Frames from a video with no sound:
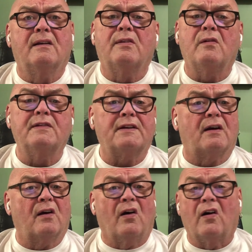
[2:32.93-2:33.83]
Those
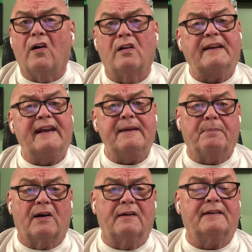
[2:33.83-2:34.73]
are all key
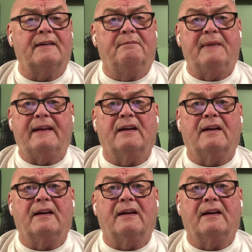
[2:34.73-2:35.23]
parts of being